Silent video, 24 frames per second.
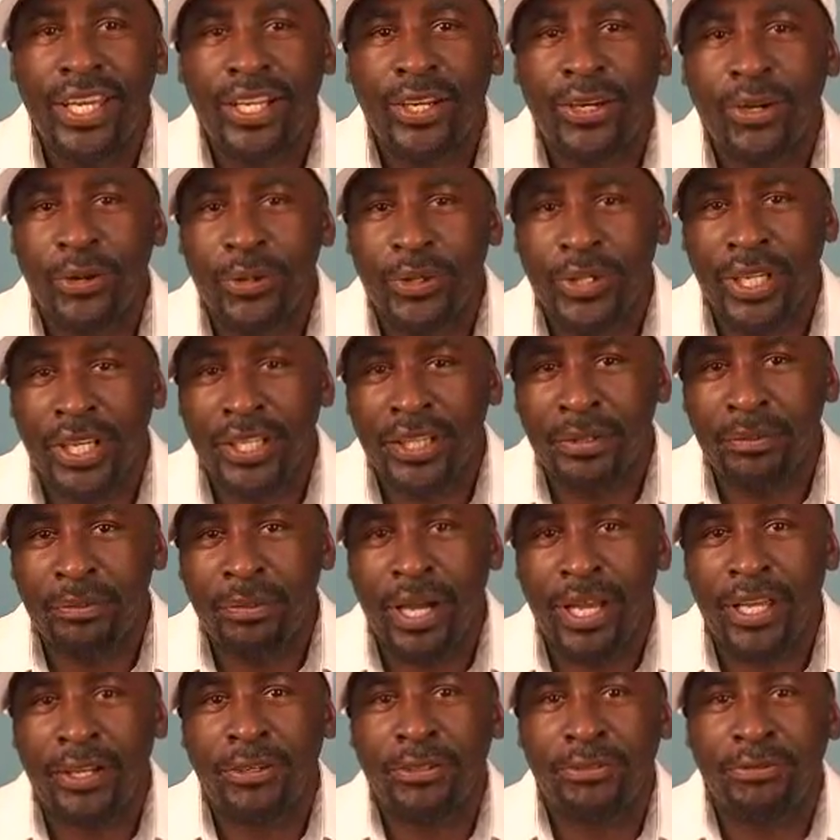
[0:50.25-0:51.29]
going on the
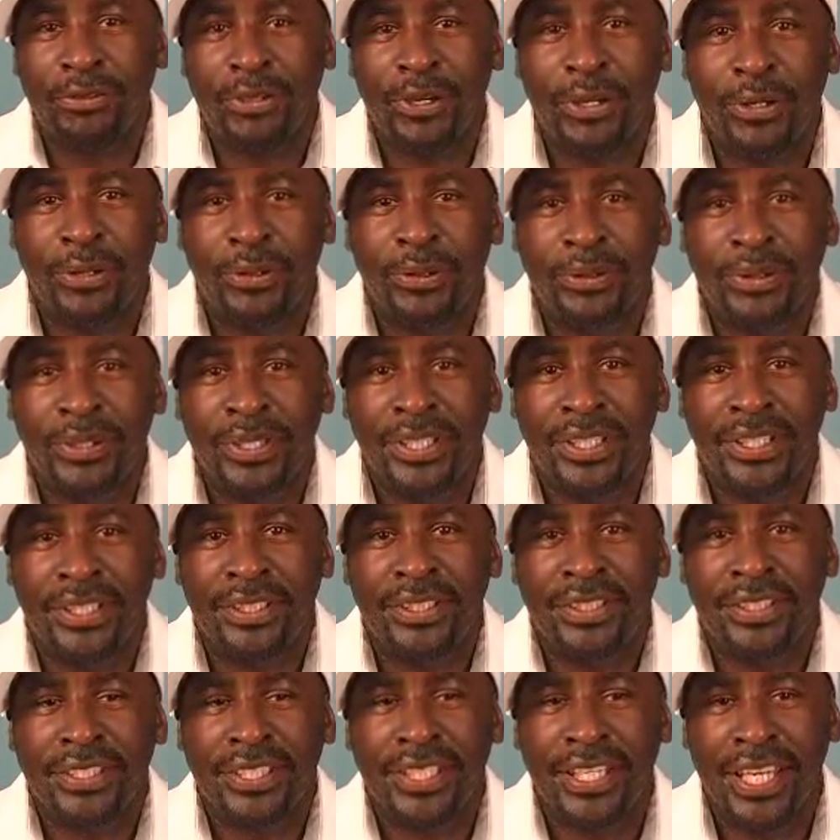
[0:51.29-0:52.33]
microphone
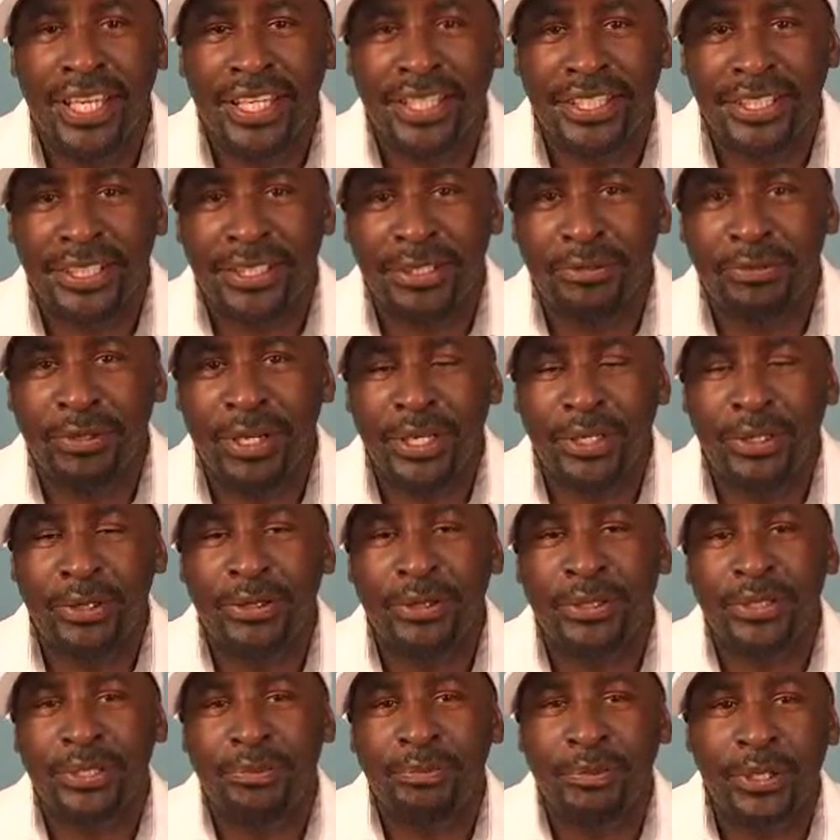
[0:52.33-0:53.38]
and selecting the
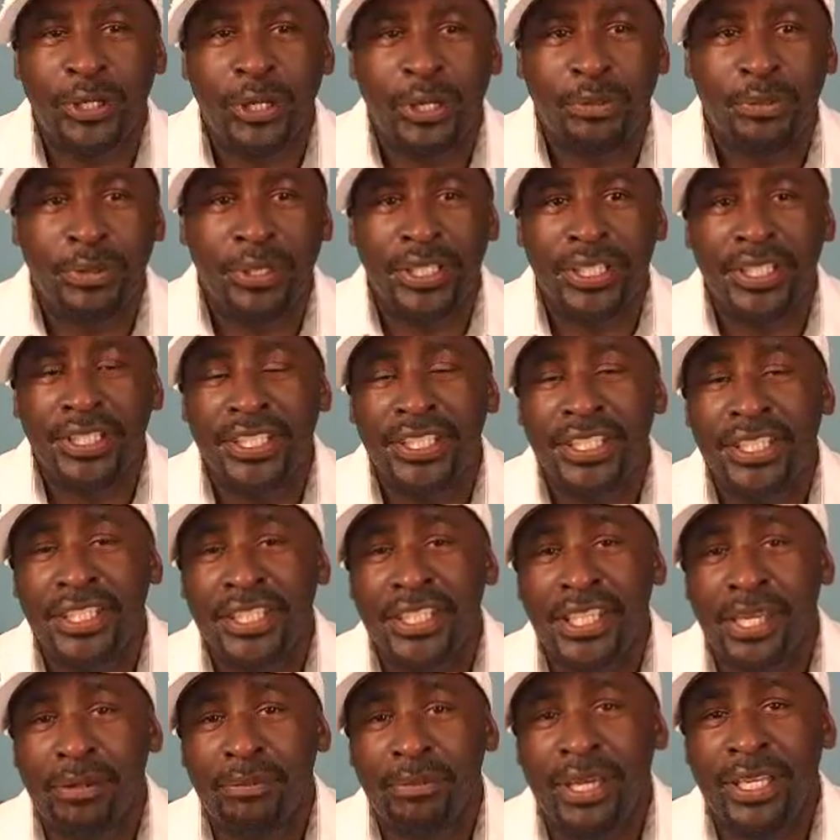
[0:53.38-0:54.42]
records and becoming a
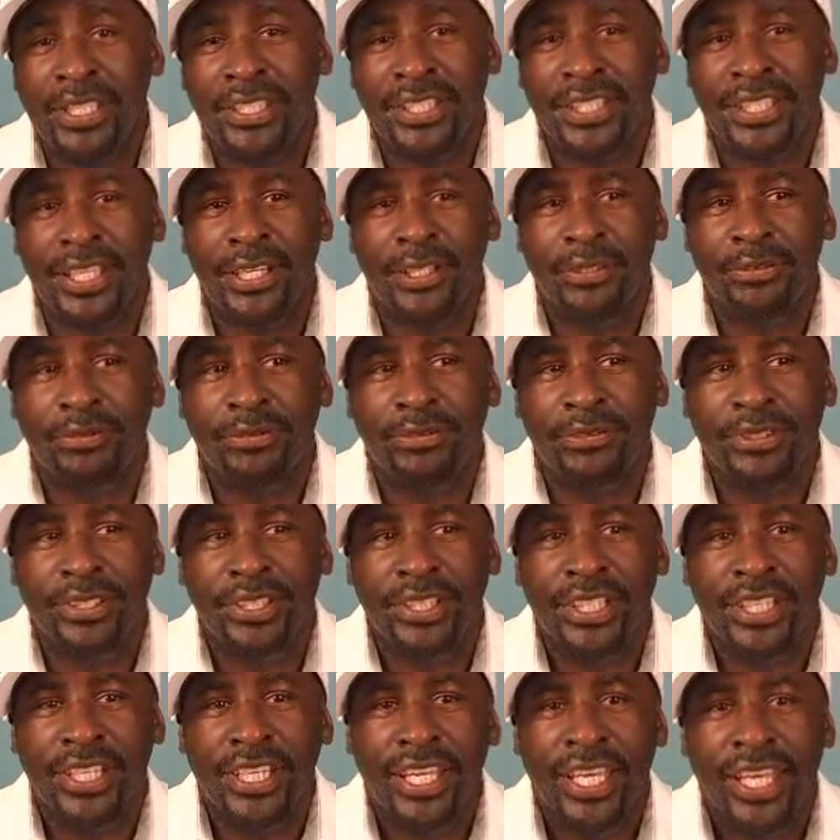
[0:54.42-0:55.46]
DJ myself.
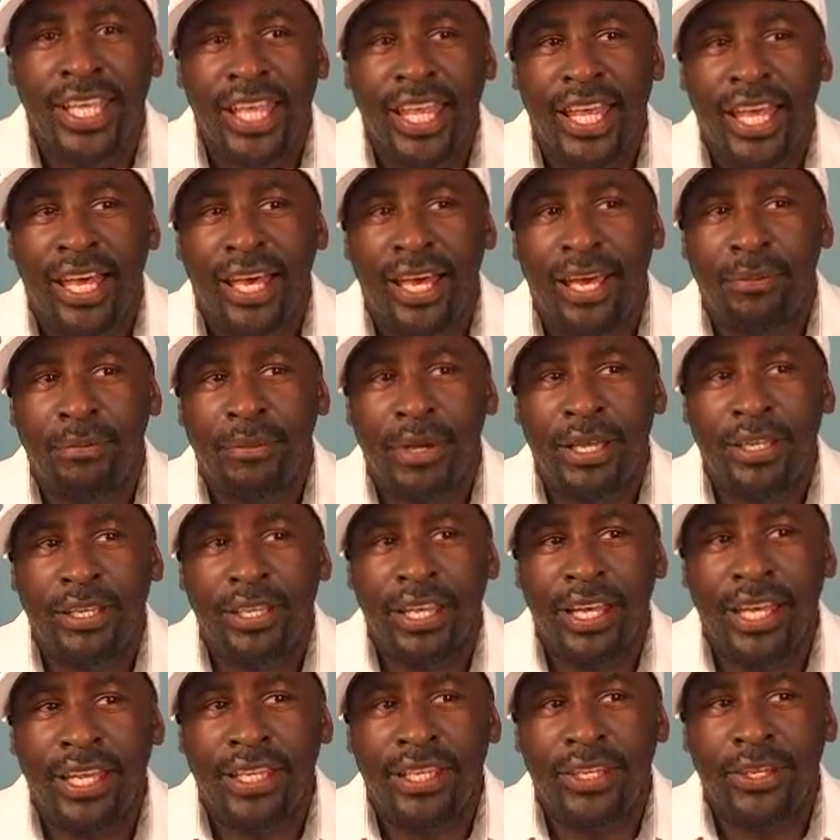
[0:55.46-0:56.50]
And
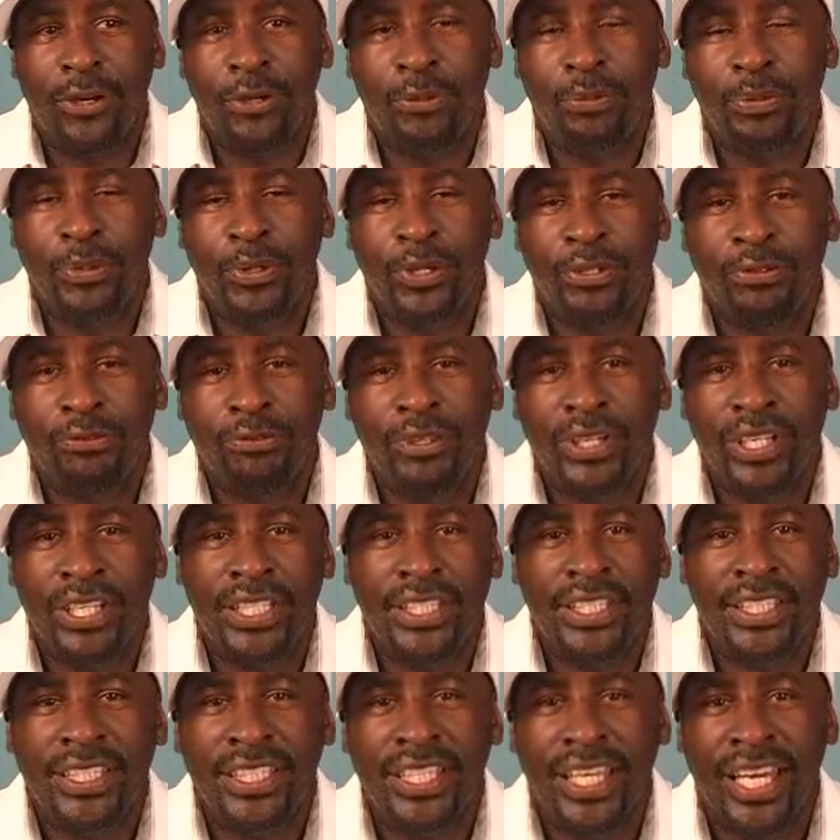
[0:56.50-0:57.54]
at no point
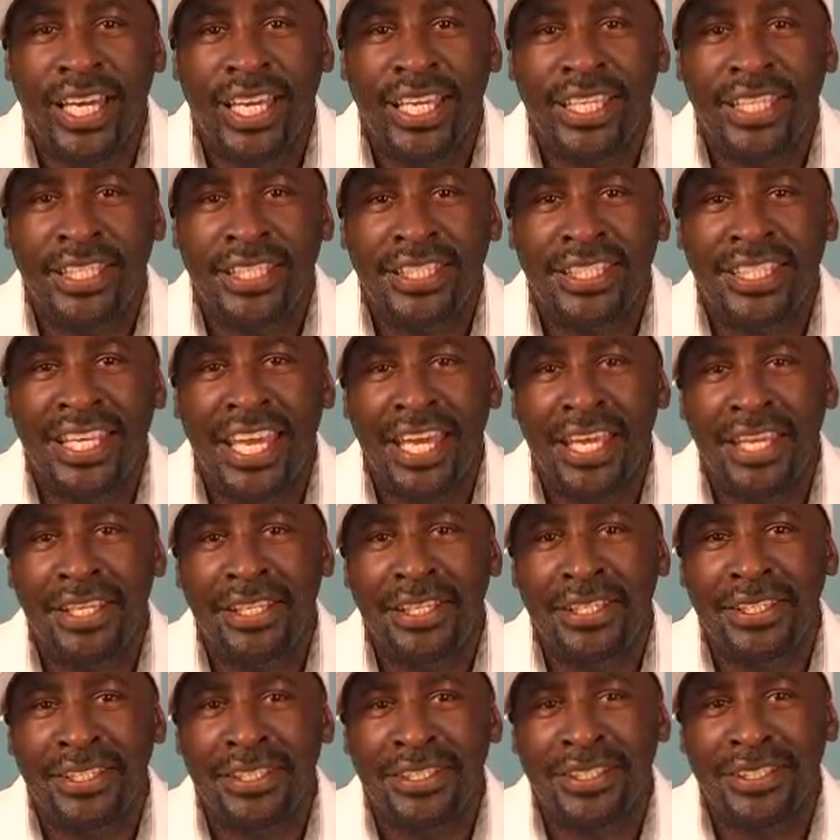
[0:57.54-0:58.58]
really did I
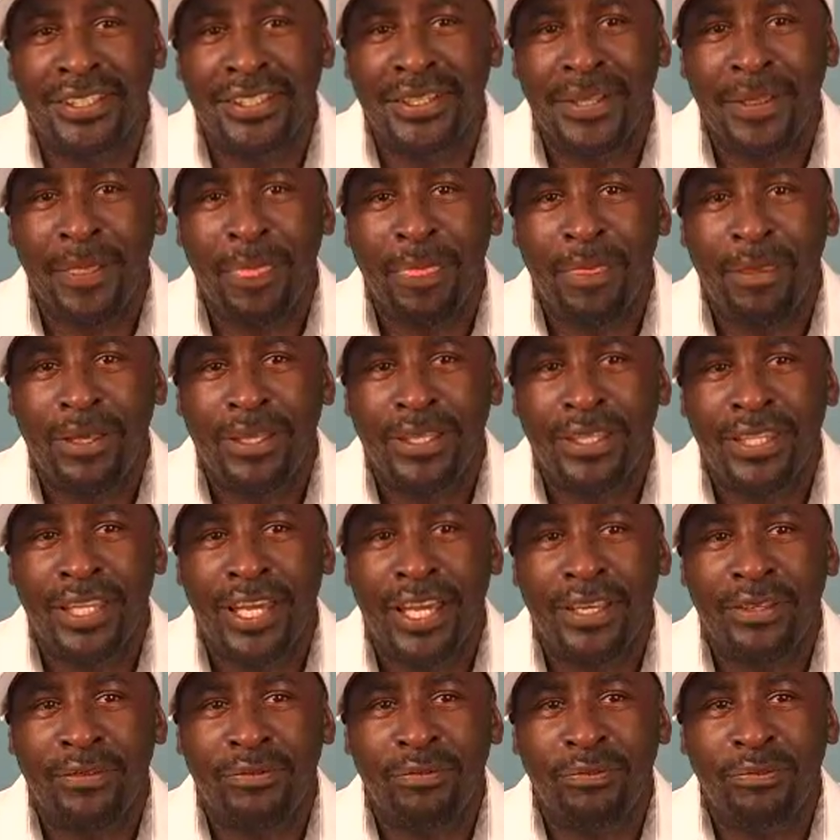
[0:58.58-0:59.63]
intend
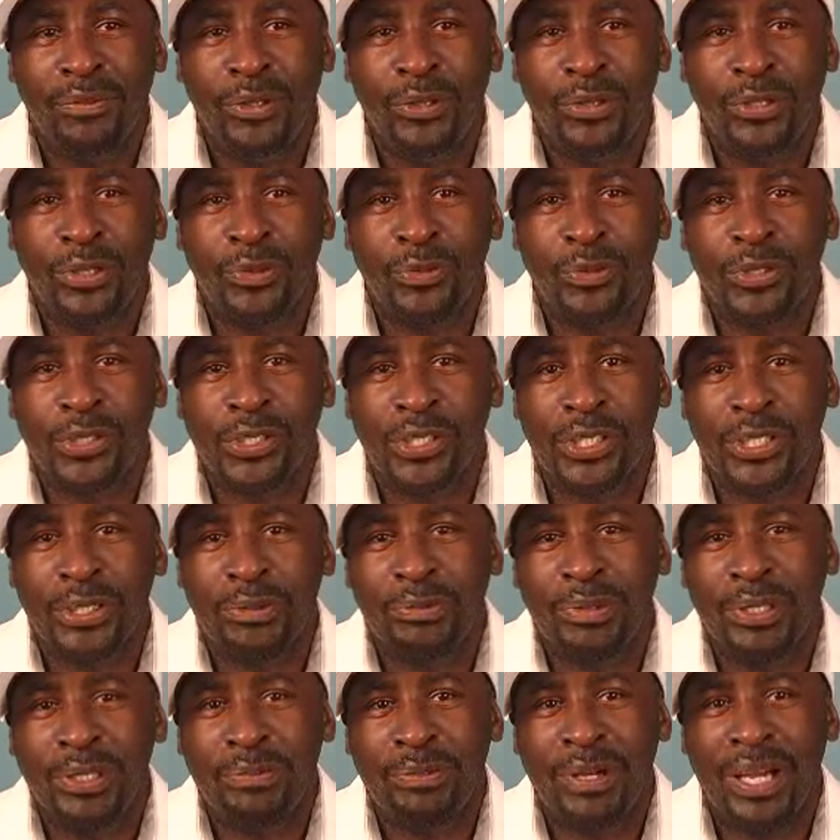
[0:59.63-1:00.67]
that music was going to
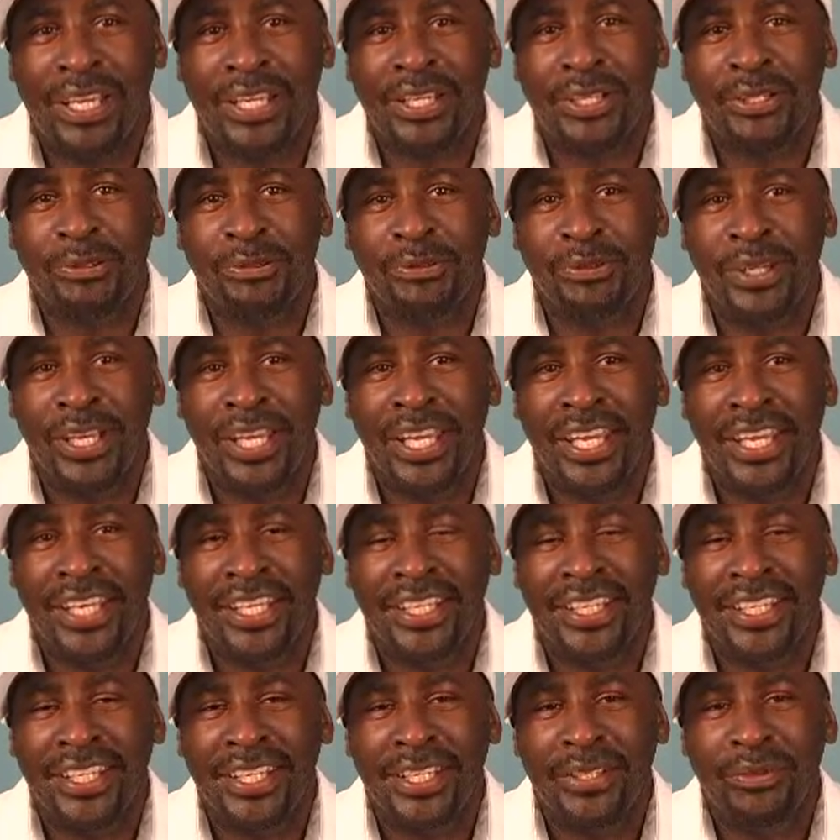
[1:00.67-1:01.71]
be my career.
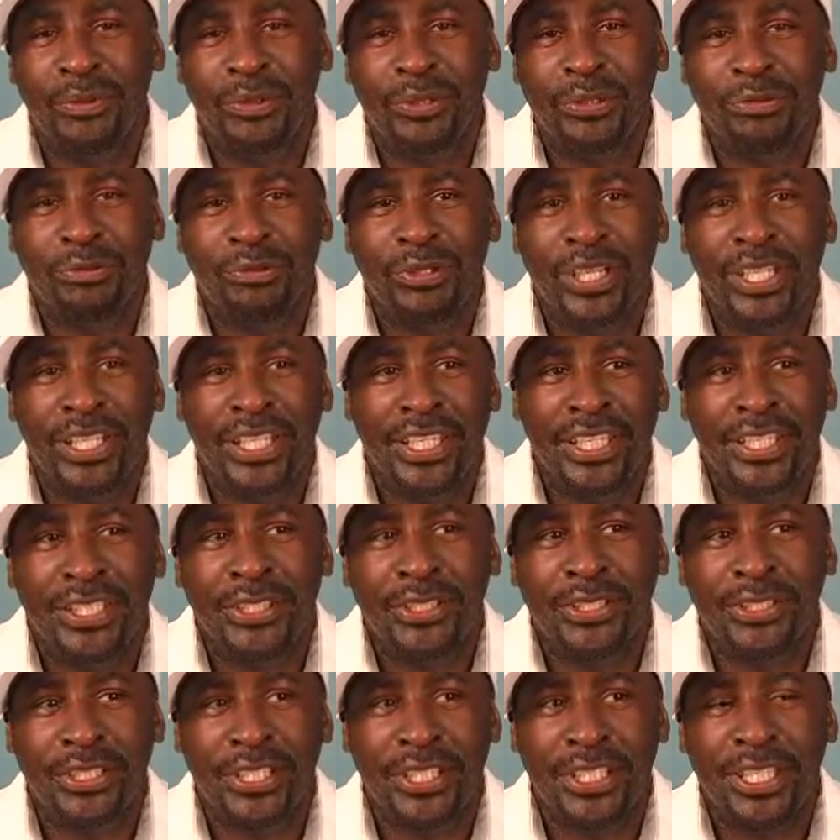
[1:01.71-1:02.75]
It was really
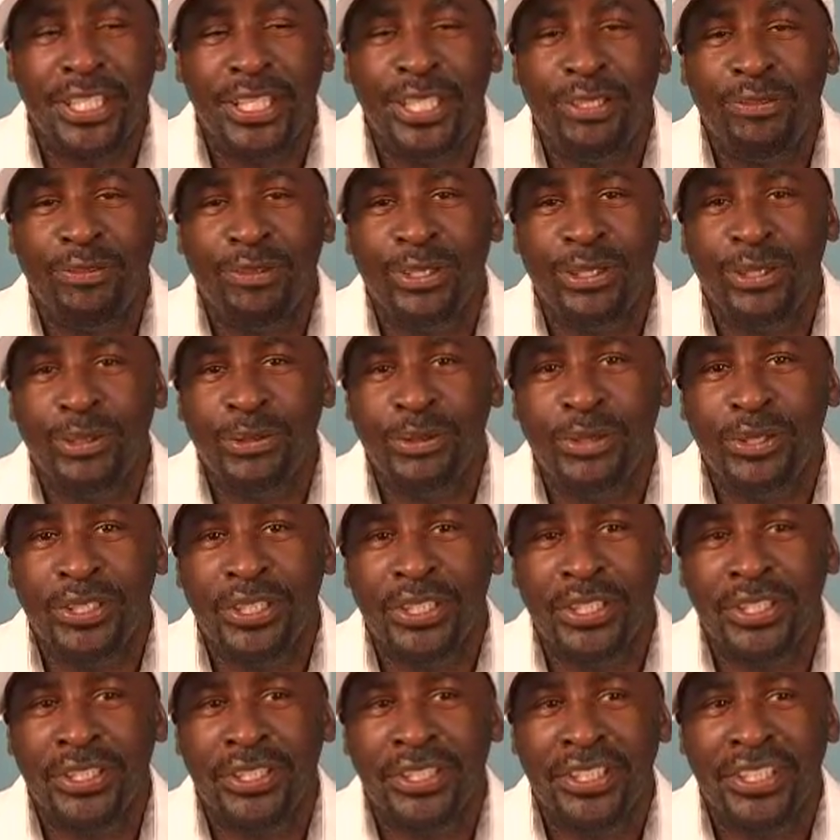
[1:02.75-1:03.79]
just an
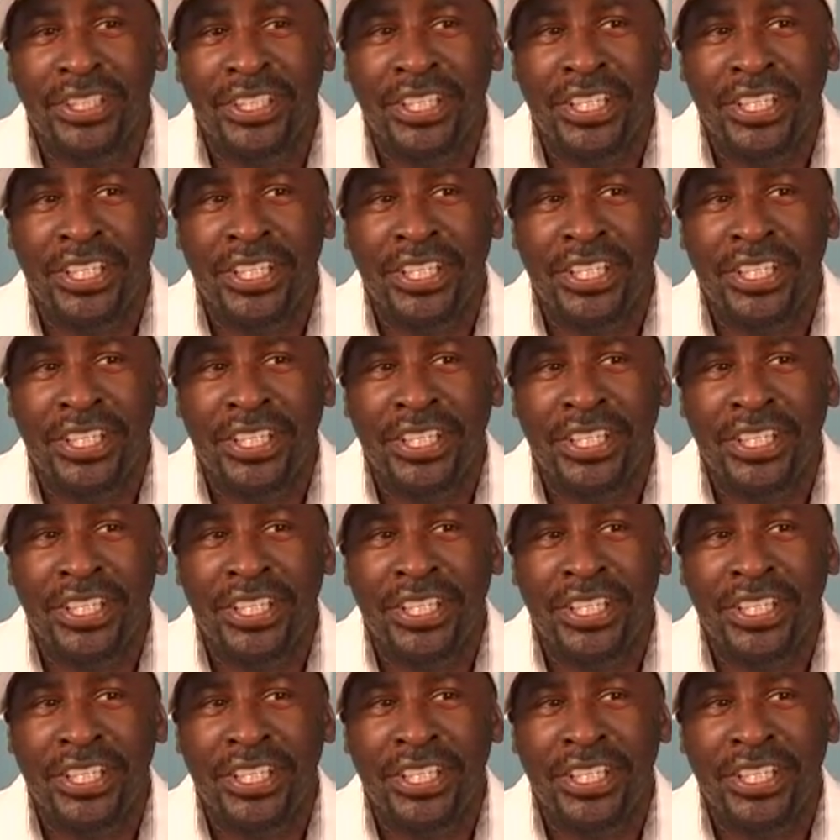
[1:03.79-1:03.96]
evolution